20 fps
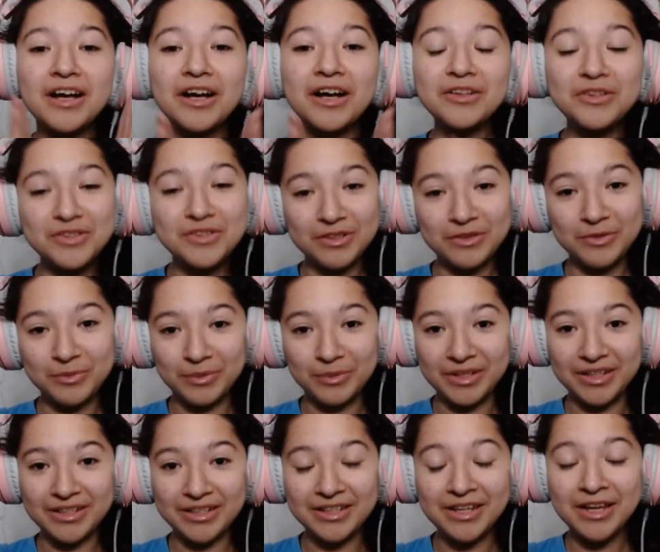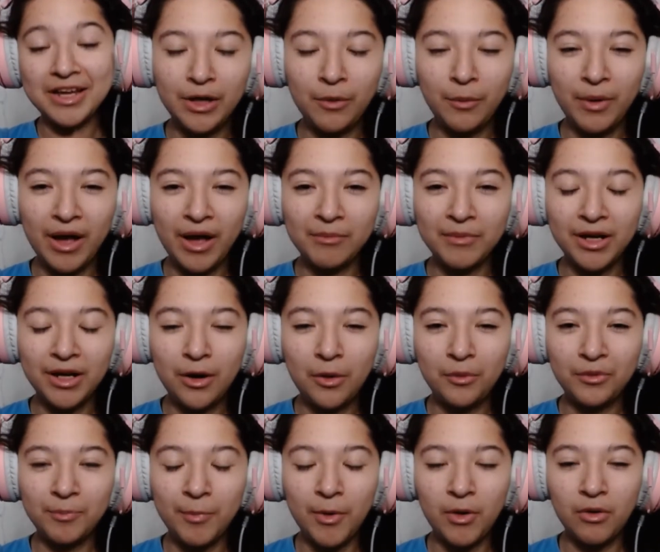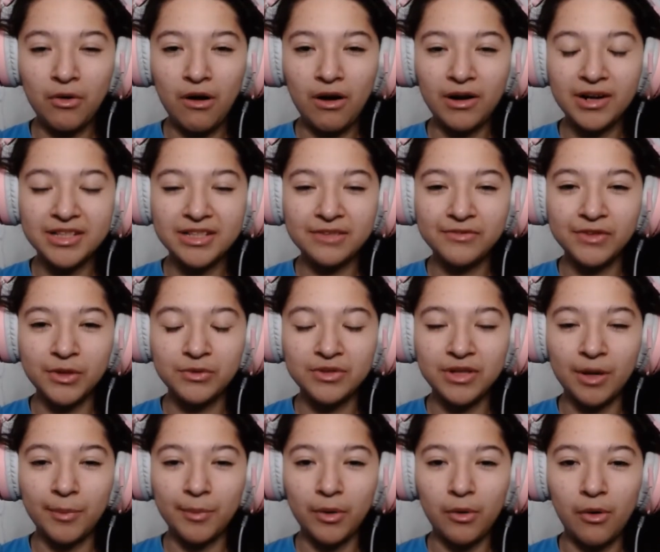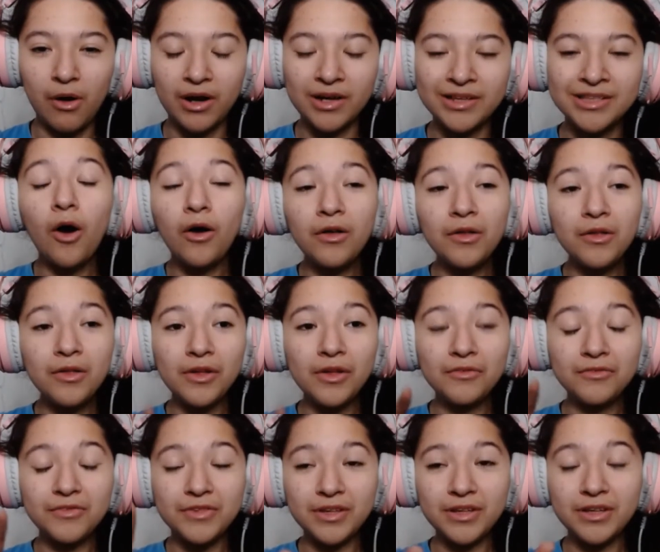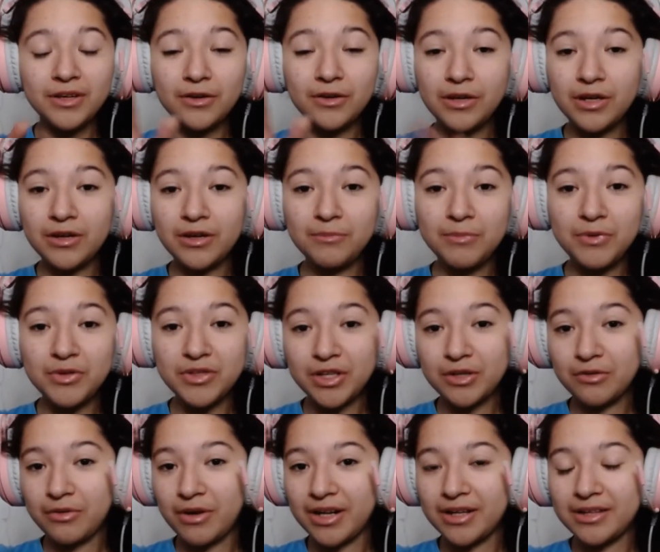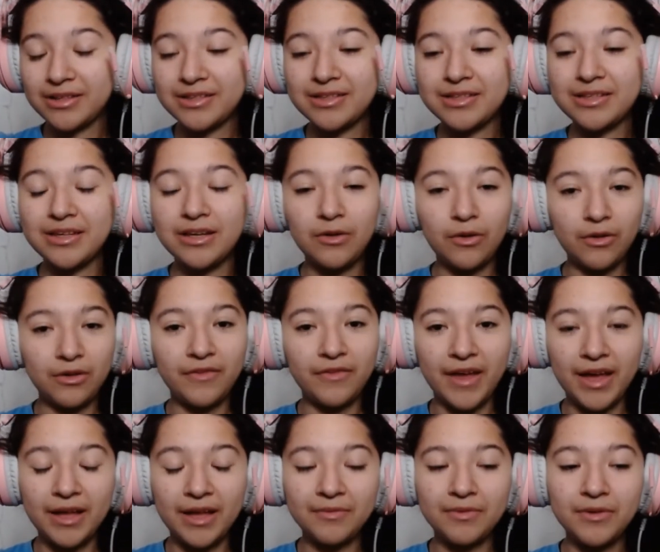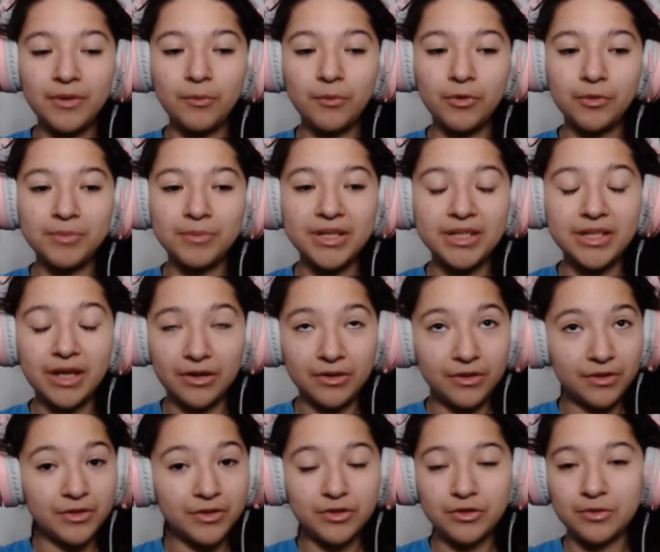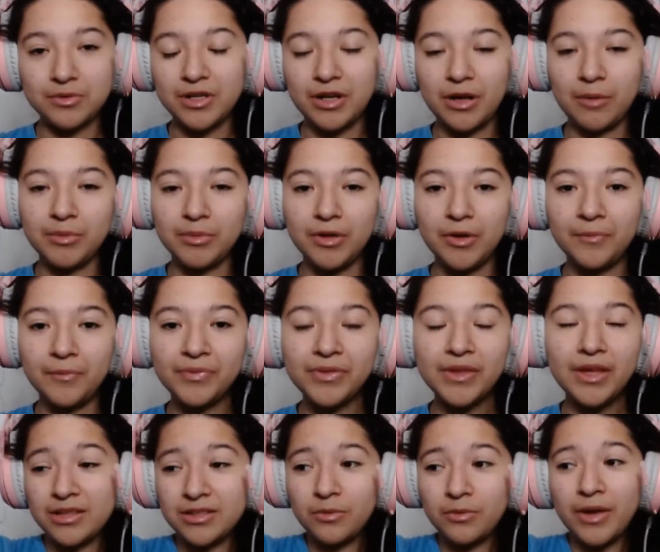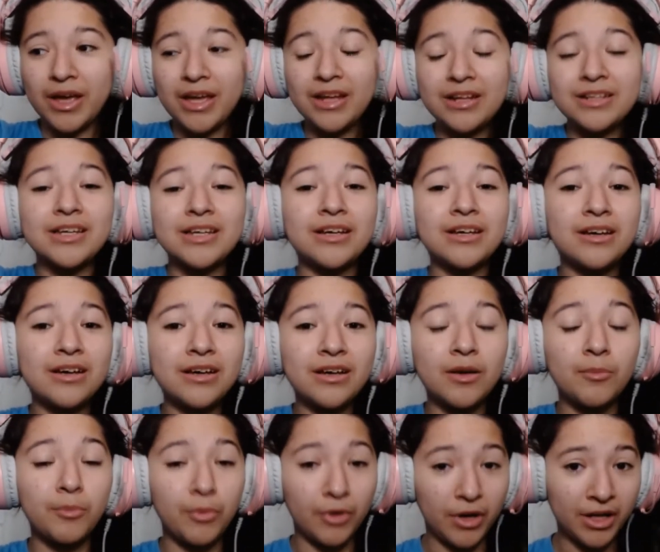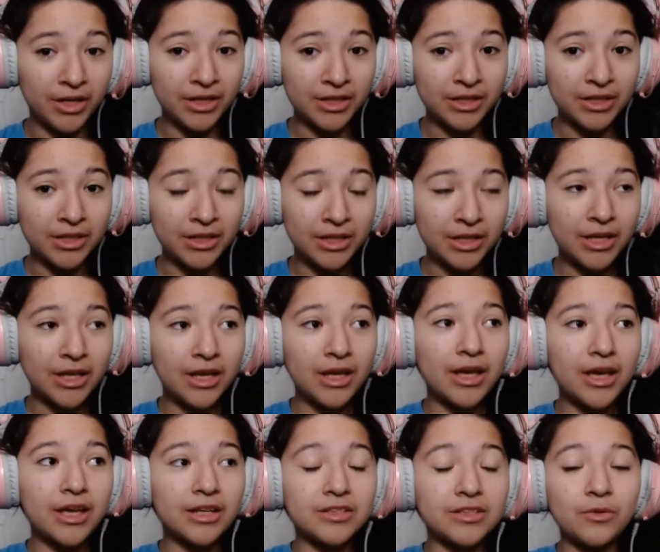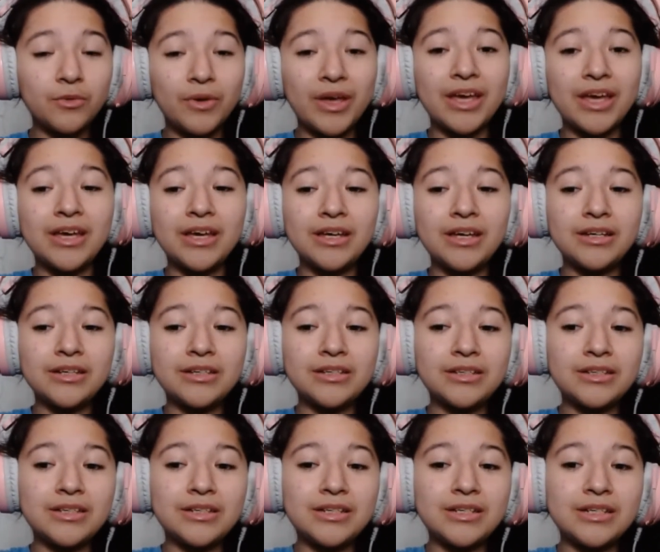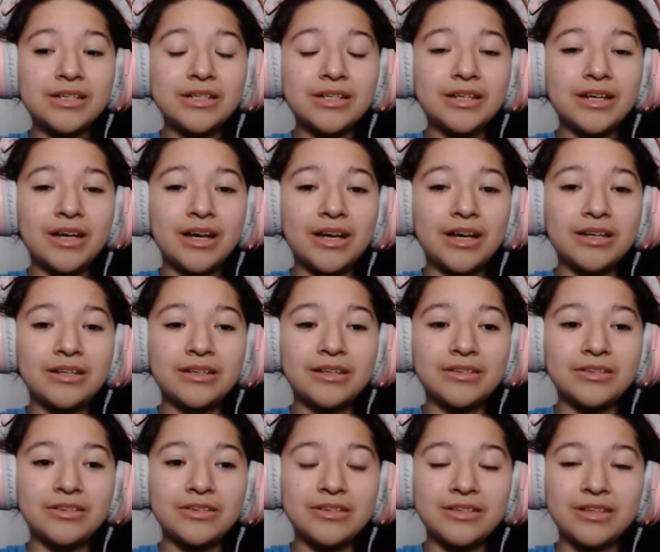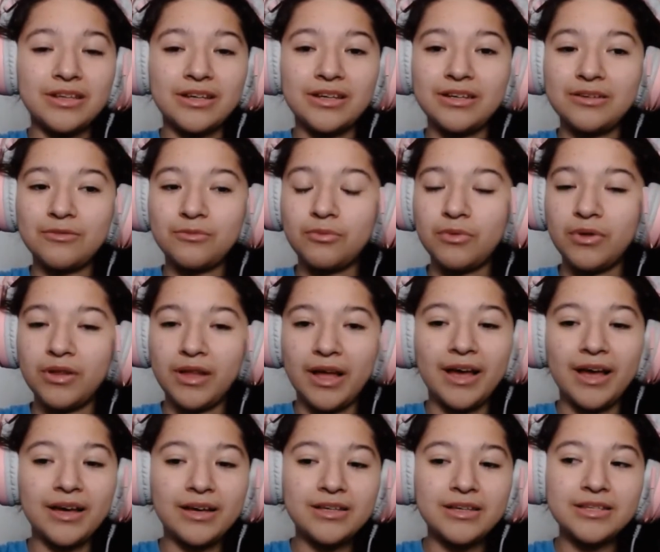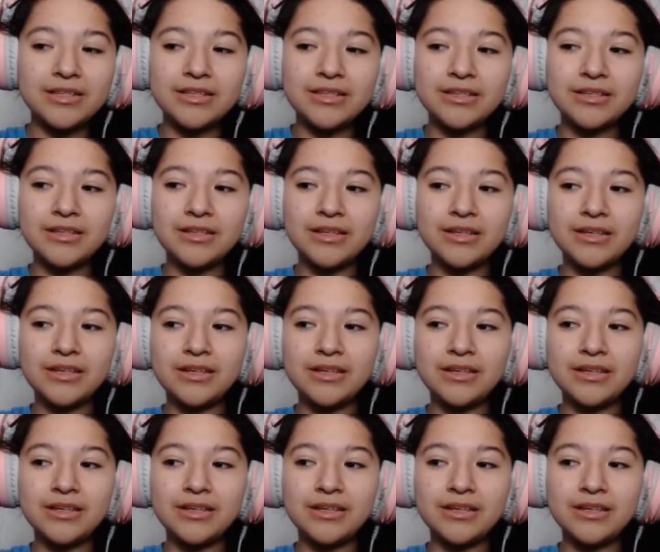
Colors of the Wind. You know what? I'm going to go with Pocahontas, even though it's not Pocahontas. All of the music credits and all of that will be down in the description down below. It's okay to take a break. It's okay to kind of just like relax,